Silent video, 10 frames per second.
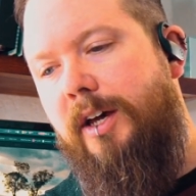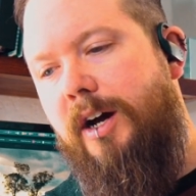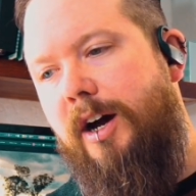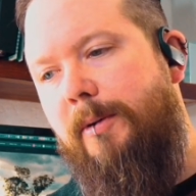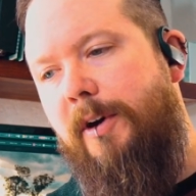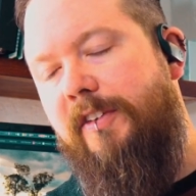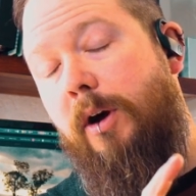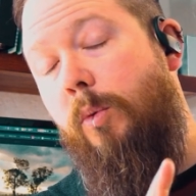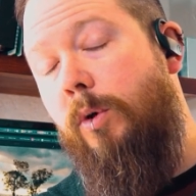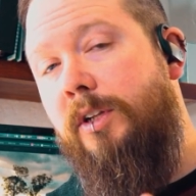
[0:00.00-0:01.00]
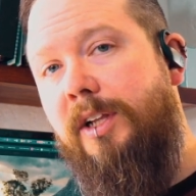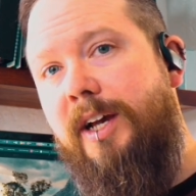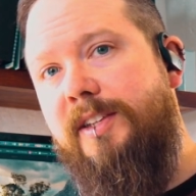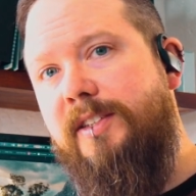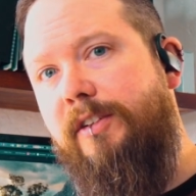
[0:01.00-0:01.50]
I've got one
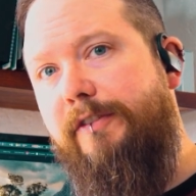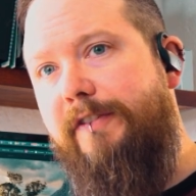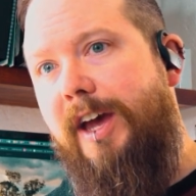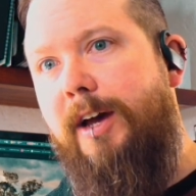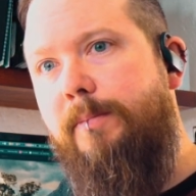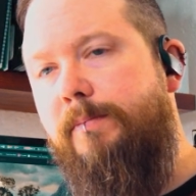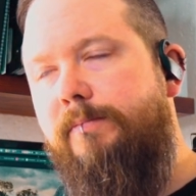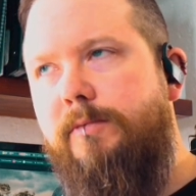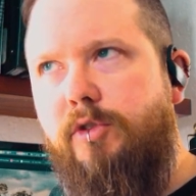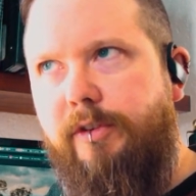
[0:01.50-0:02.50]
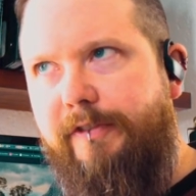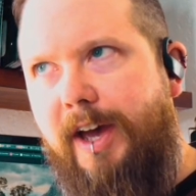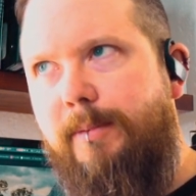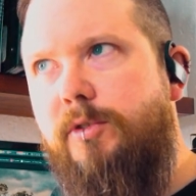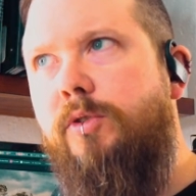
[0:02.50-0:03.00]
last little fab